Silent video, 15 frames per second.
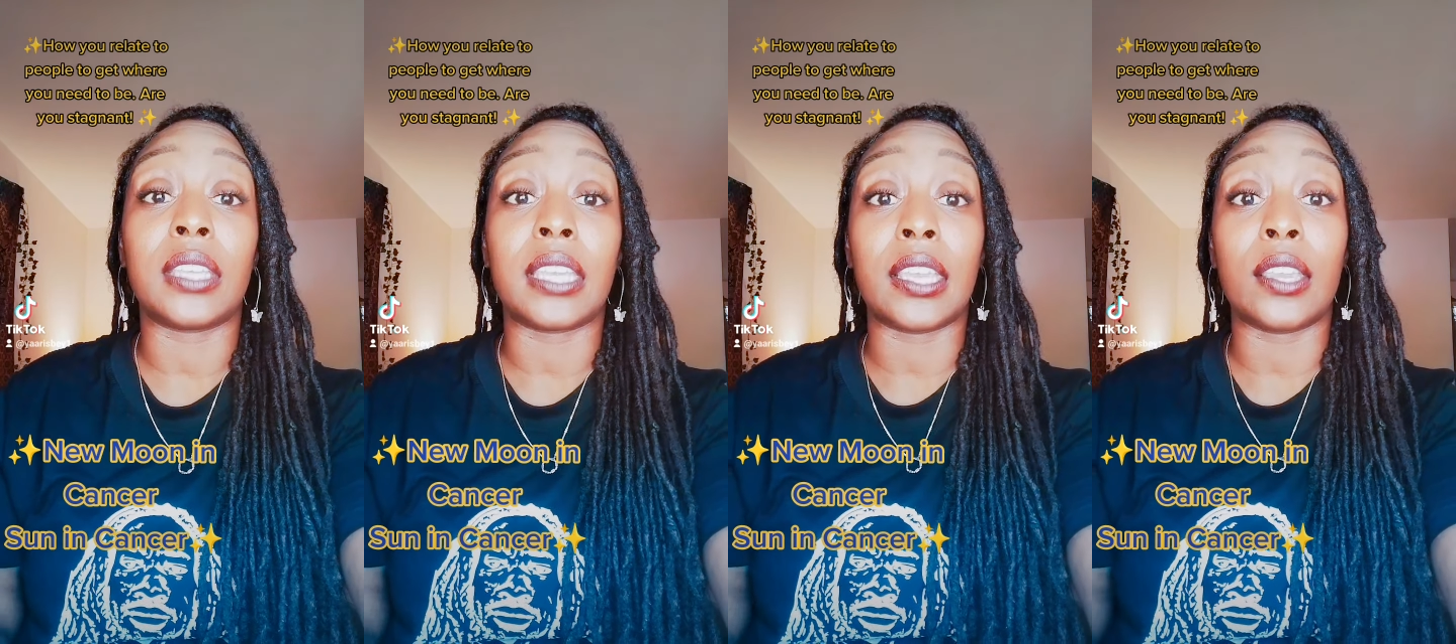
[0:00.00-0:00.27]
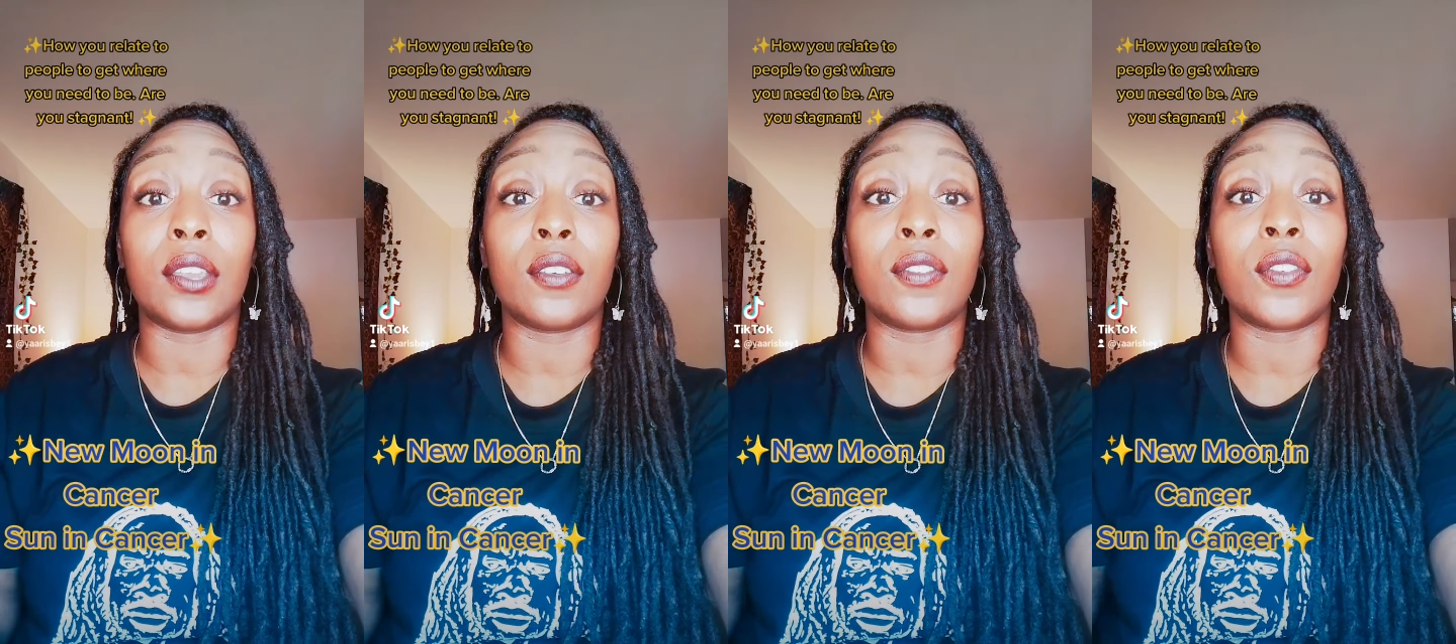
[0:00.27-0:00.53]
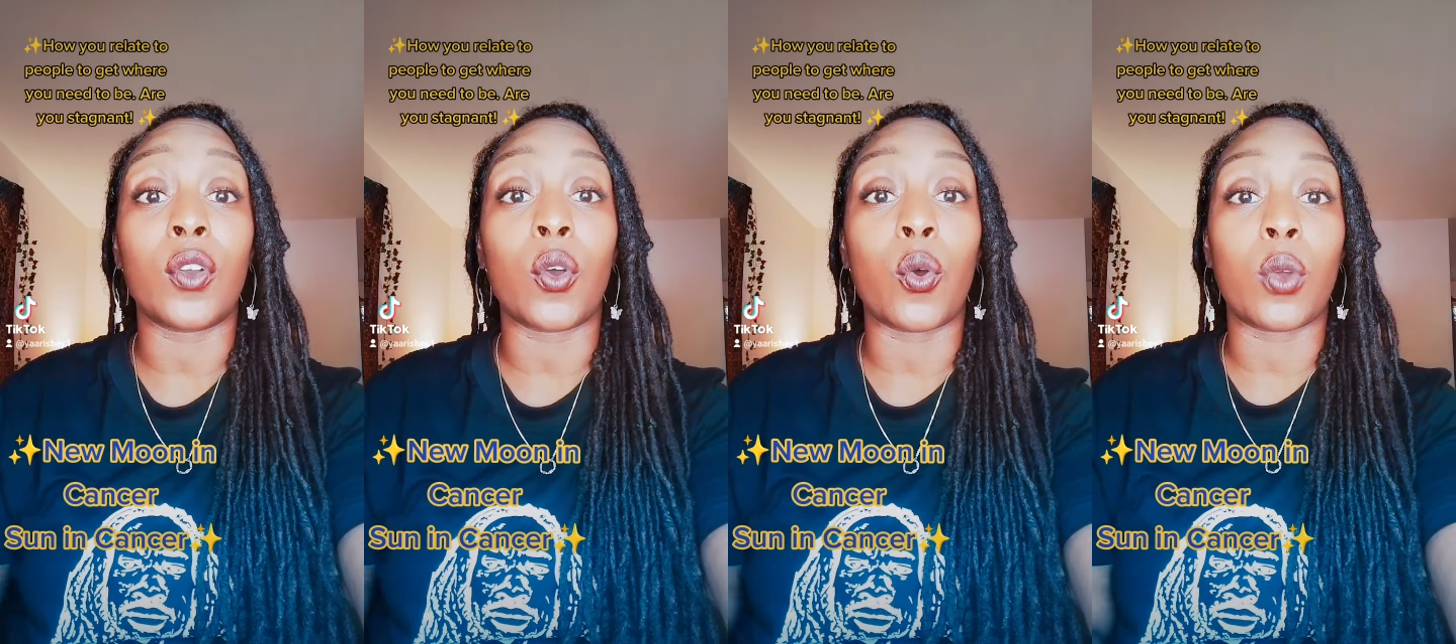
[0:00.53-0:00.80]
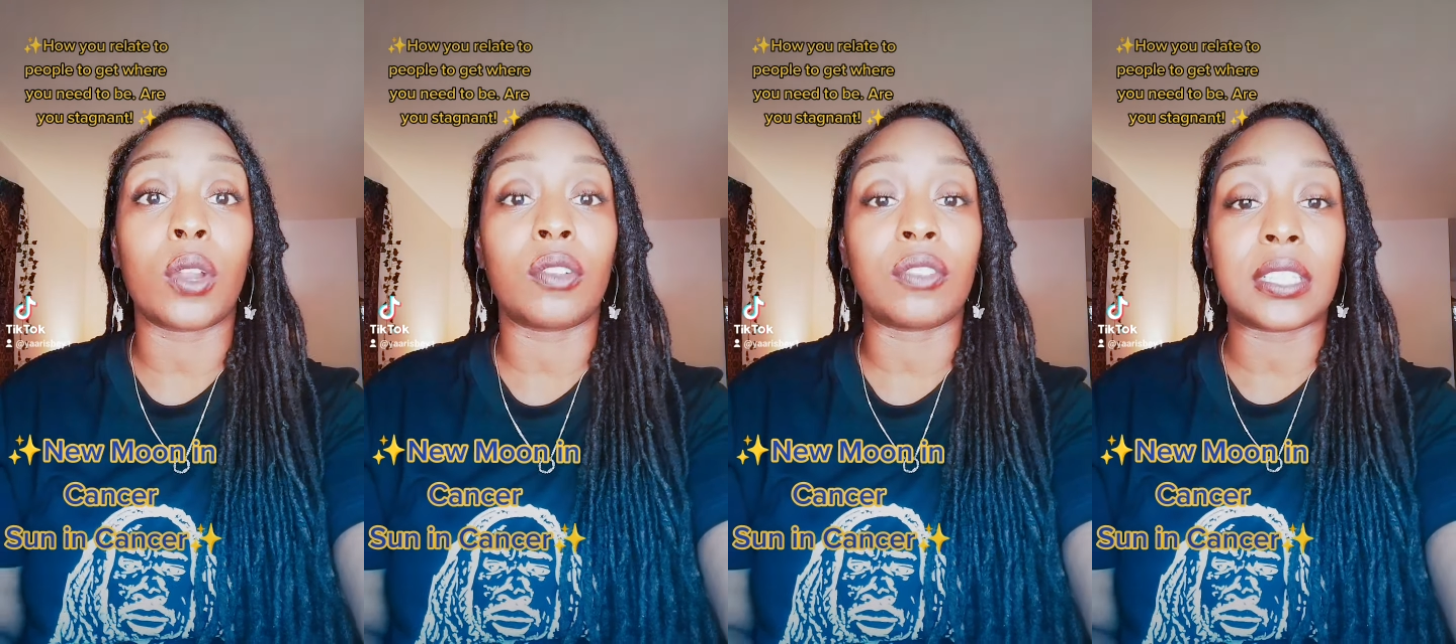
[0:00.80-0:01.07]
give
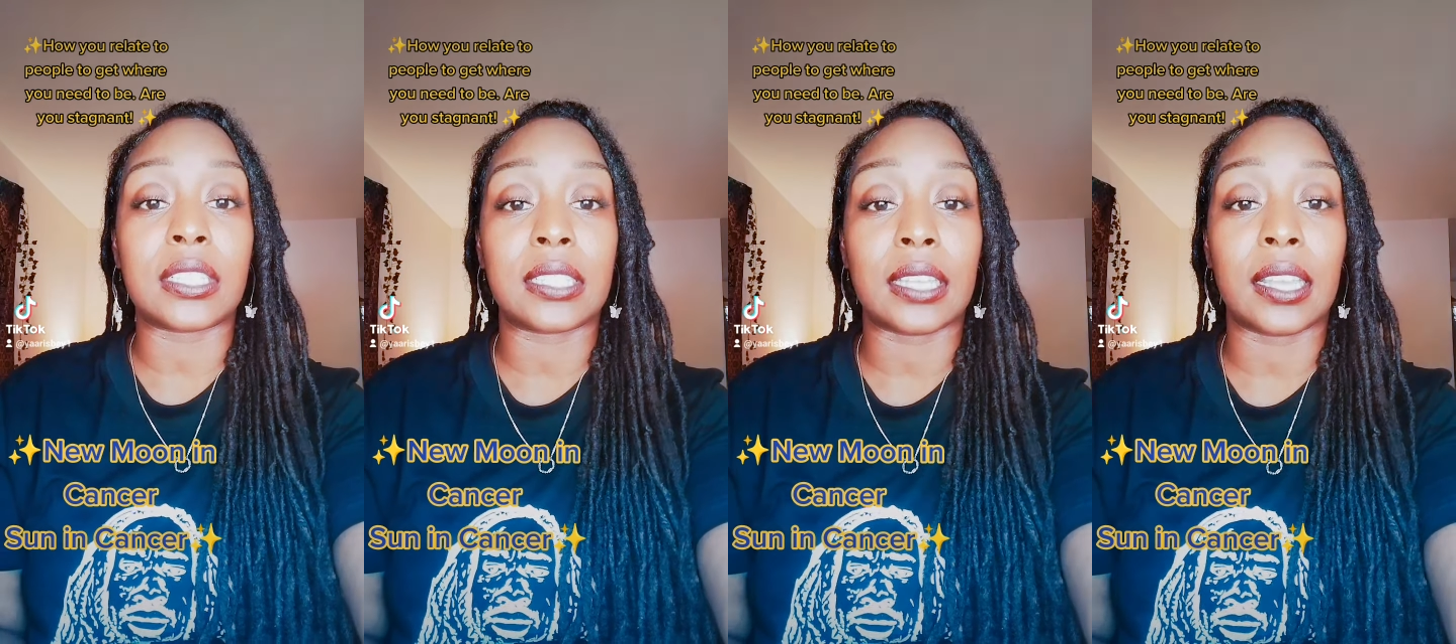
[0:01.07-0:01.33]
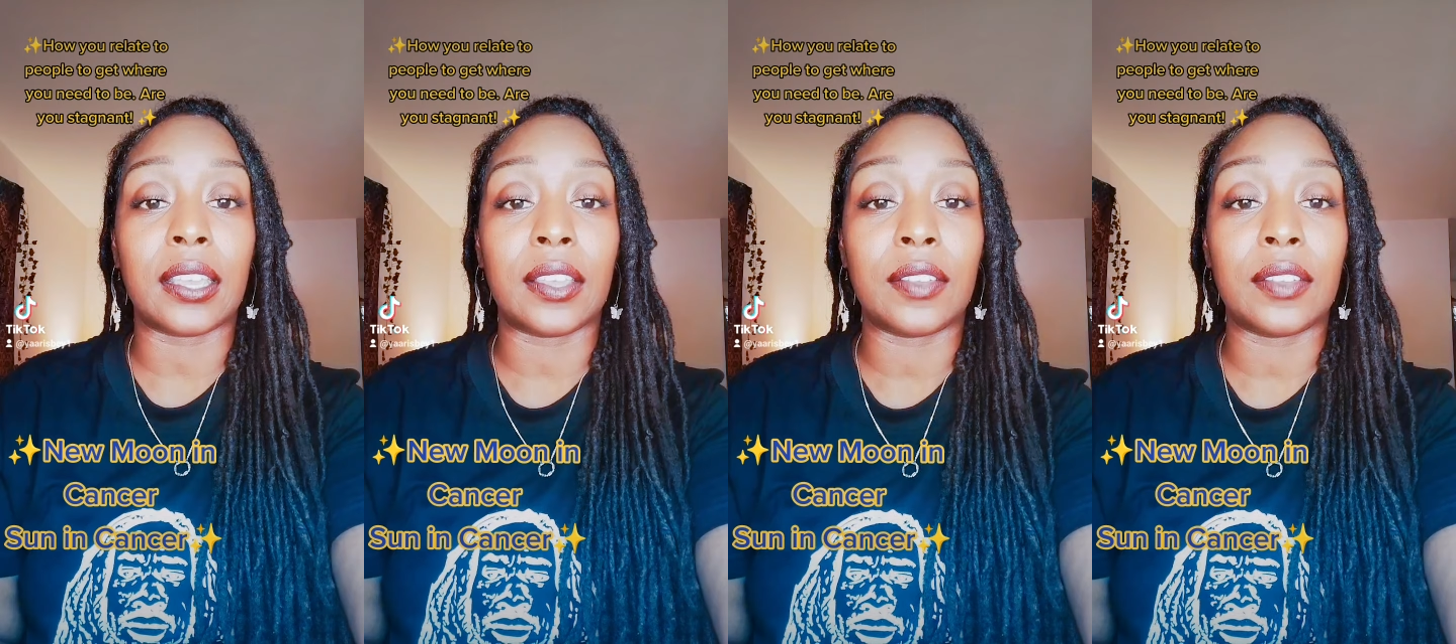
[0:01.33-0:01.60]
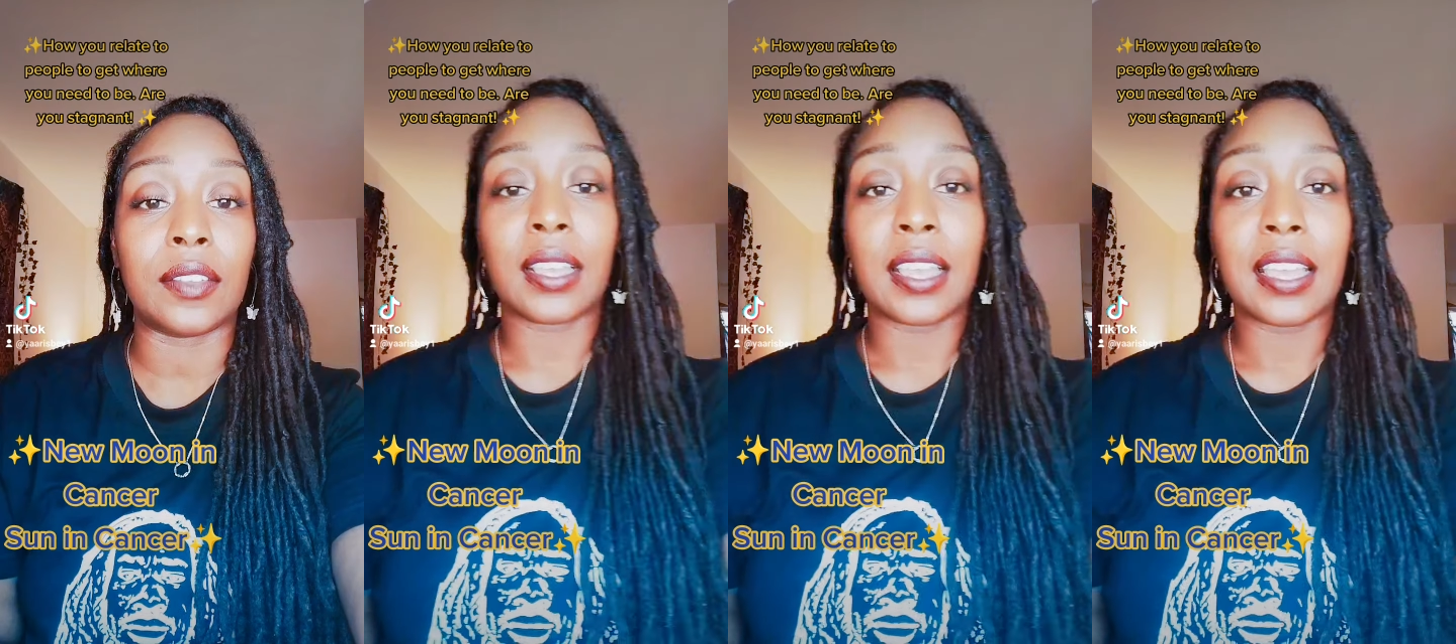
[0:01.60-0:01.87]
or receive.